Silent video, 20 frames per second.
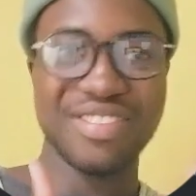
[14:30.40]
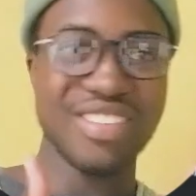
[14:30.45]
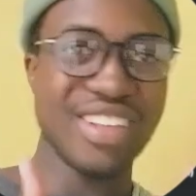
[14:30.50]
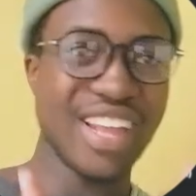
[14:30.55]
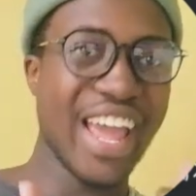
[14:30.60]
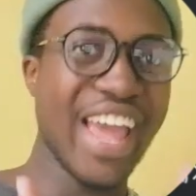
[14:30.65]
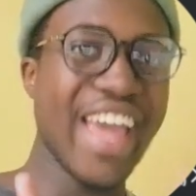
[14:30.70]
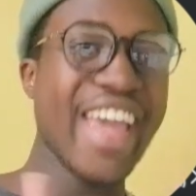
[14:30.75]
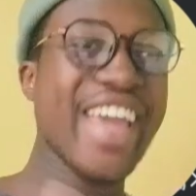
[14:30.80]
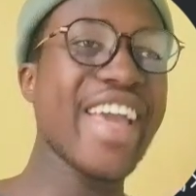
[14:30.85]

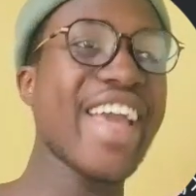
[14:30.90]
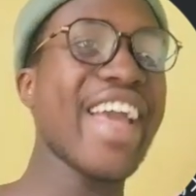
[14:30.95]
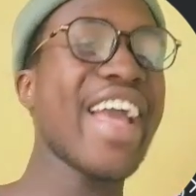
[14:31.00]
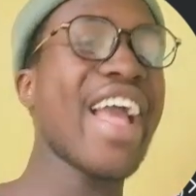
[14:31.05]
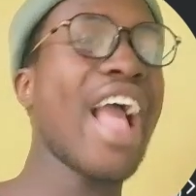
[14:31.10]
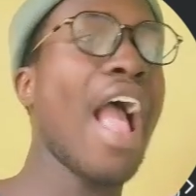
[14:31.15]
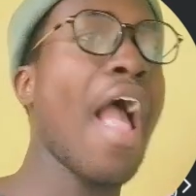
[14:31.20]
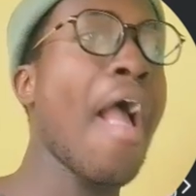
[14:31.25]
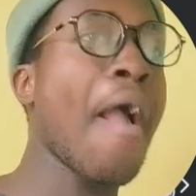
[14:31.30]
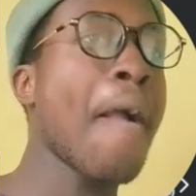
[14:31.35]
Okay.
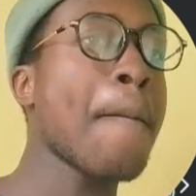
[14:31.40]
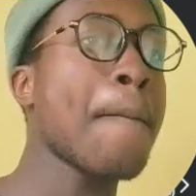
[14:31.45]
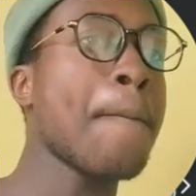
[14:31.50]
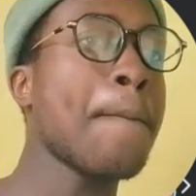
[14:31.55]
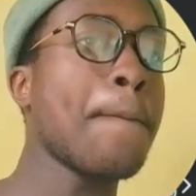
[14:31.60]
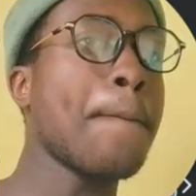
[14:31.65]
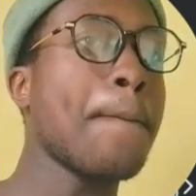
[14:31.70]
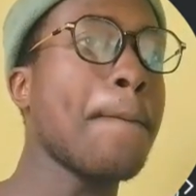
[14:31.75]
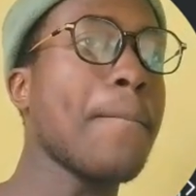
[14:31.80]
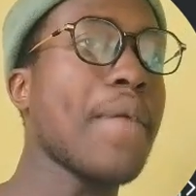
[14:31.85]

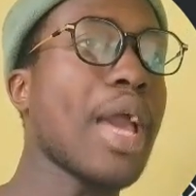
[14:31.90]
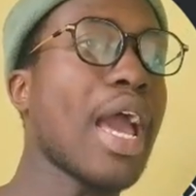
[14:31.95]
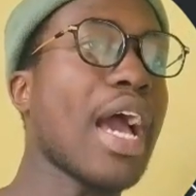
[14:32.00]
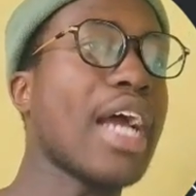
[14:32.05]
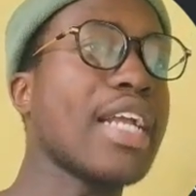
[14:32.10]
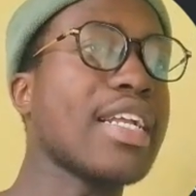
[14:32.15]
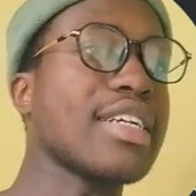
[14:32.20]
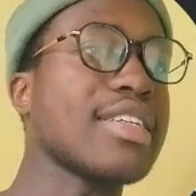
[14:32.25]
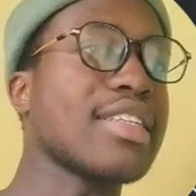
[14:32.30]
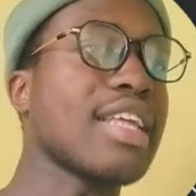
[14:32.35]

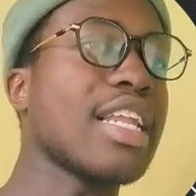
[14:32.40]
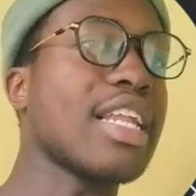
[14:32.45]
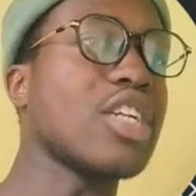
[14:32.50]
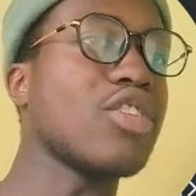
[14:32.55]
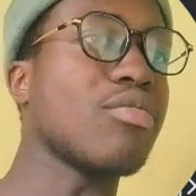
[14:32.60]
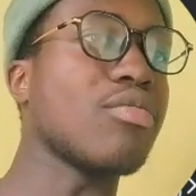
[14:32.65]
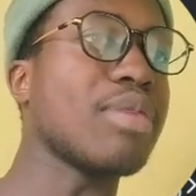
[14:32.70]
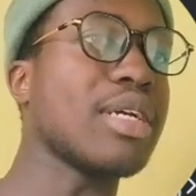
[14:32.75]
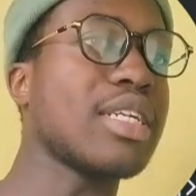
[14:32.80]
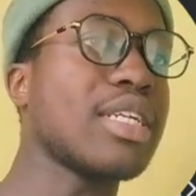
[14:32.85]
Yeah, just a
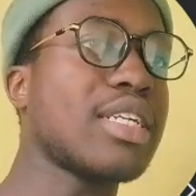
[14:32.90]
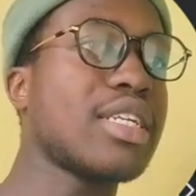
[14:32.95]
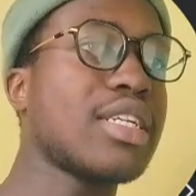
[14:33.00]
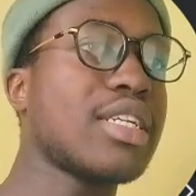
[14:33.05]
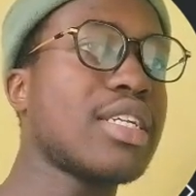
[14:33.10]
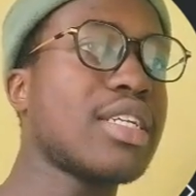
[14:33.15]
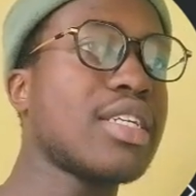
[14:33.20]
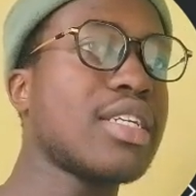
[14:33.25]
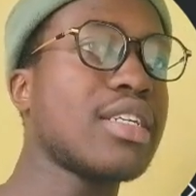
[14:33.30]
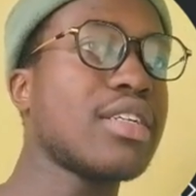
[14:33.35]
little bit.
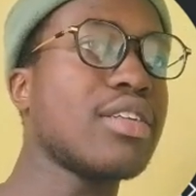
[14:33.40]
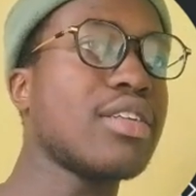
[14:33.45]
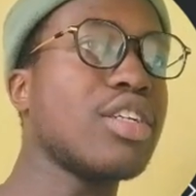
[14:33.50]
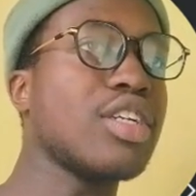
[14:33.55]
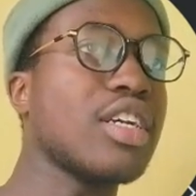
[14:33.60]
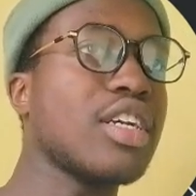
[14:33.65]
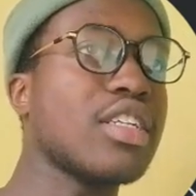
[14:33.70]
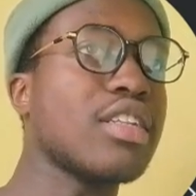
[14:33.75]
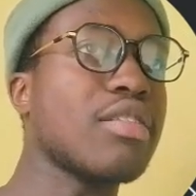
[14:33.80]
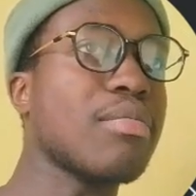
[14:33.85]

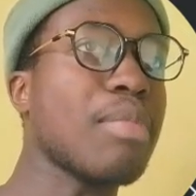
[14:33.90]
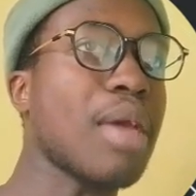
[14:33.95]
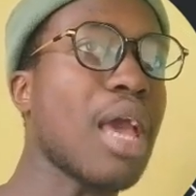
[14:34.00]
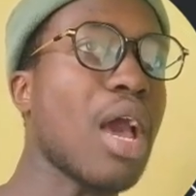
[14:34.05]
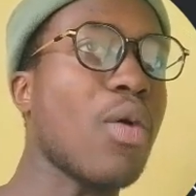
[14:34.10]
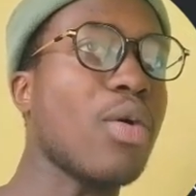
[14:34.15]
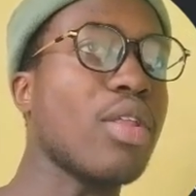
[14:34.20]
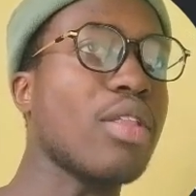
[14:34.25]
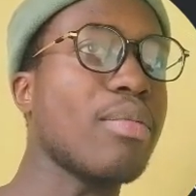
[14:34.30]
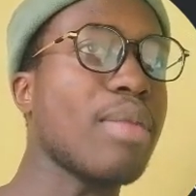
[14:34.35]
Just
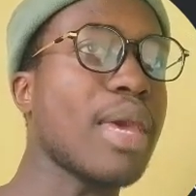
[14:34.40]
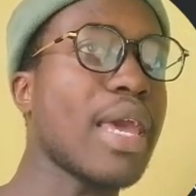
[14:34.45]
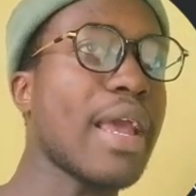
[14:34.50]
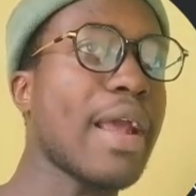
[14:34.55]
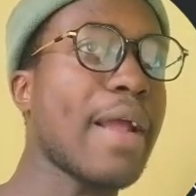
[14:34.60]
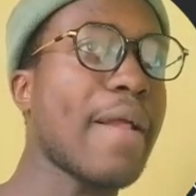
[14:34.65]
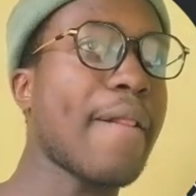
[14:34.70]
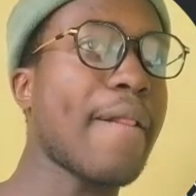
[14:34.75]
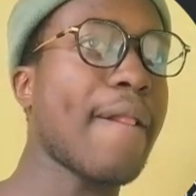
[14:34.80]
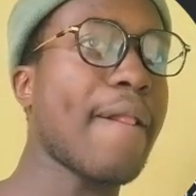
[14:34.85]
bear with
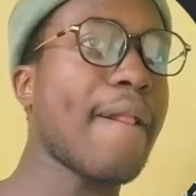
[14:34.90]
me.